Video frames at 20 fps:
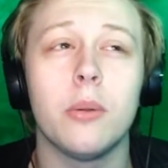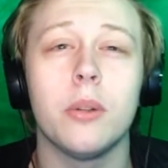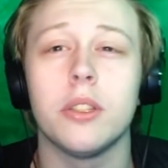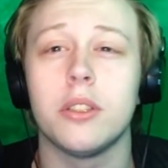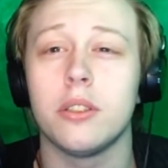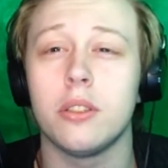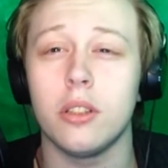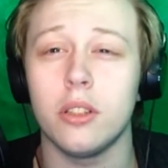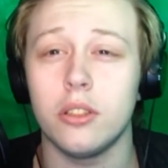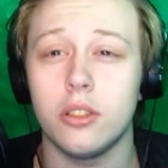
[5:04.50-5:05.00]
there
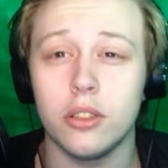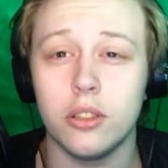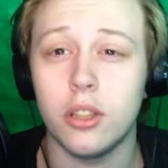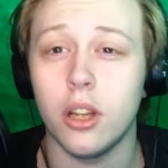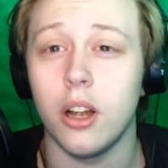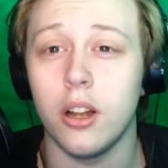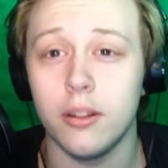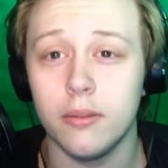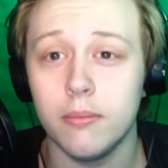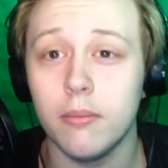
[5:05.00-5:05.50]
was
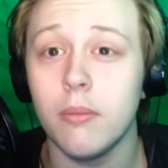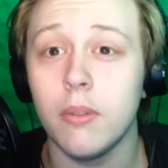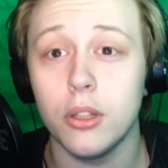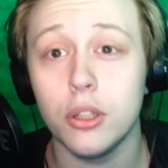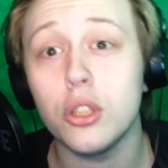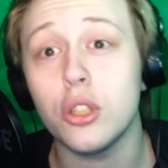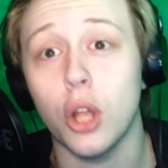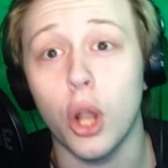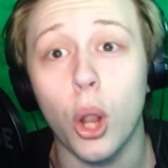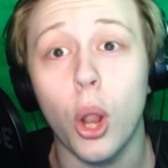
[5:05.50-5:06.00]
just
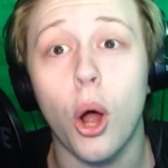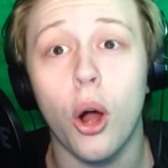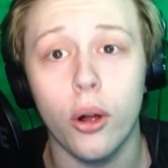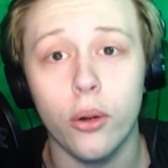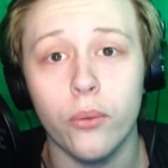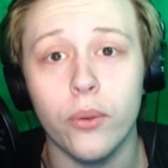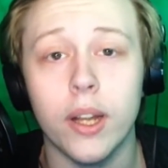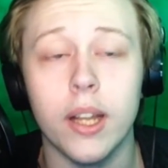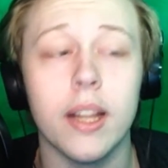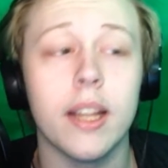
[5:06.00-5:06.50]
a
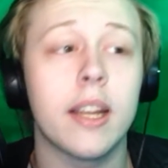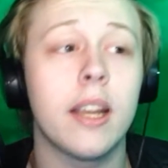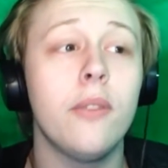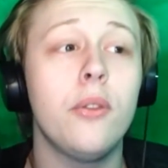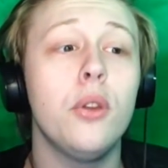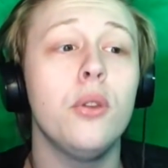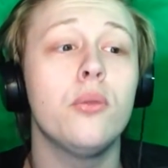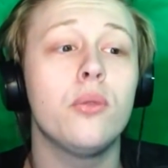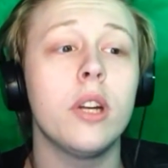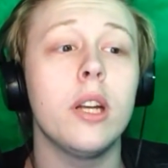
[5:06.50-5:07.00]
lot of it. Like
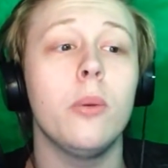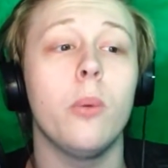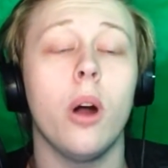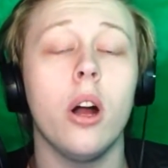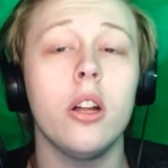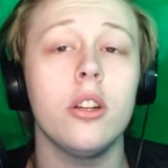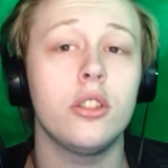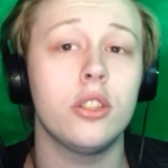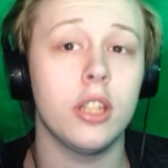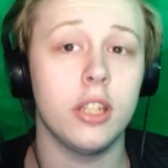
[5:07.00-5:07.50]
if you
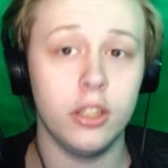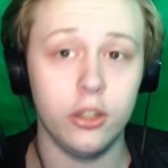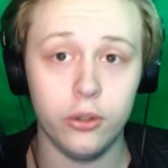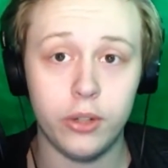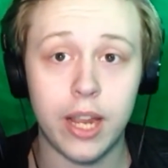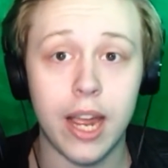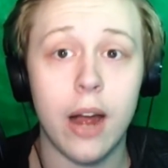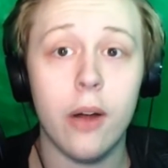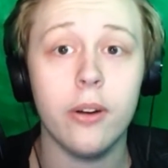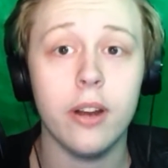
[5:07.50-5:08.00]
rewatch and
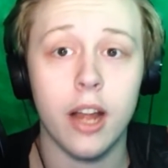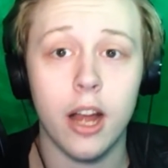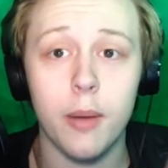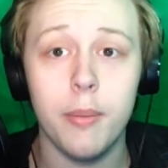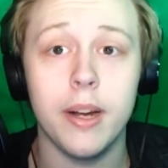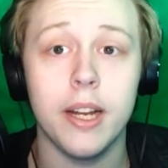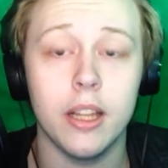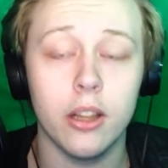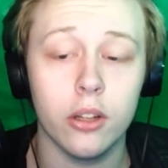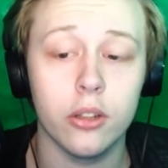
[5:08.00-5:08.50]
you count
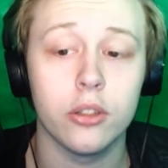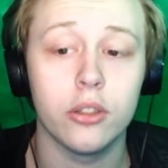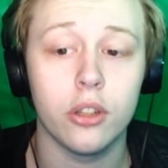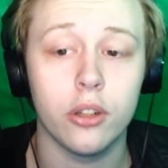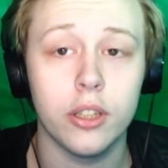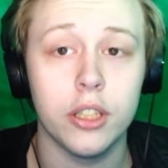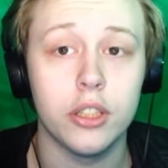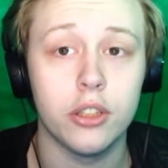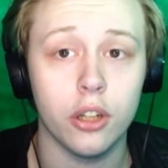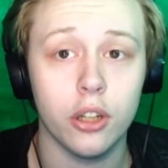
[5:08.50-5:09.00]
how many long
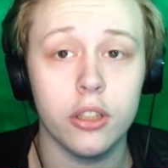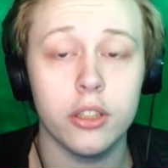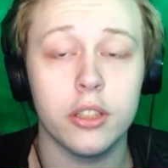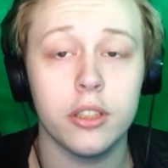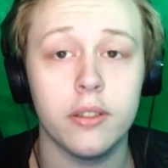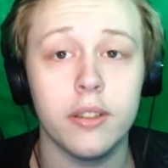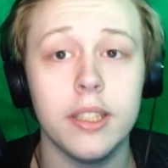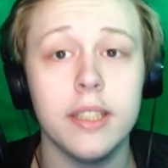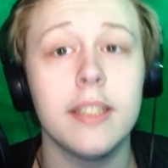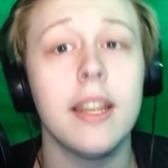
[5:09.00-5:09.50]
story
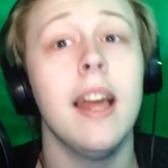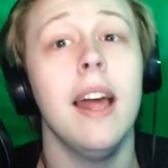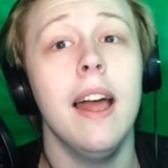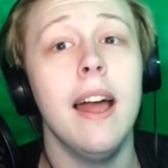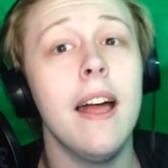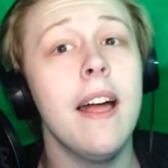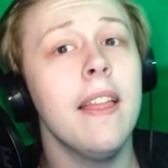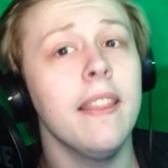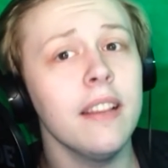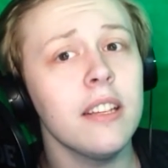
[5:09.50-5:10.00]
shorts there is,
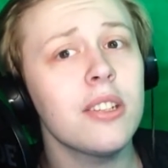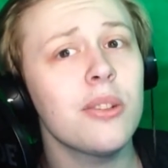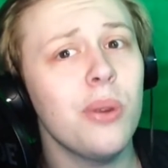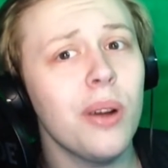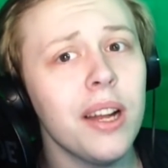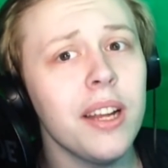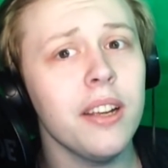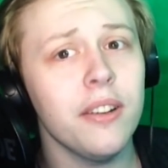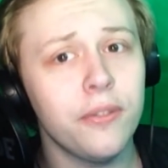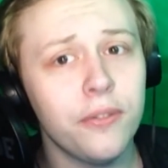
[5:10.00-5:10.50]
there's
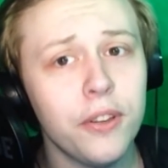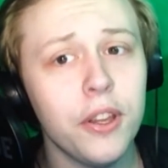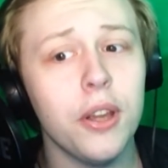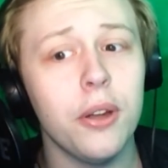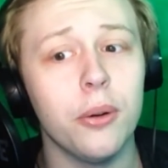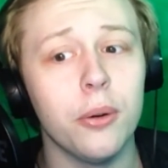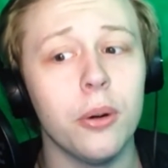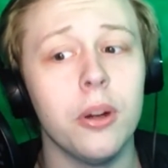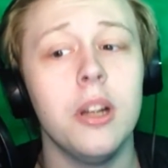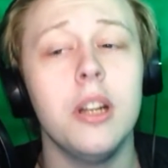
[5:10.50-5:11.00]
quite a
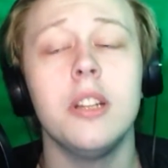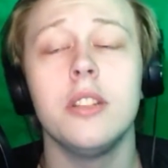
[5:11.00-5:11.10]
few.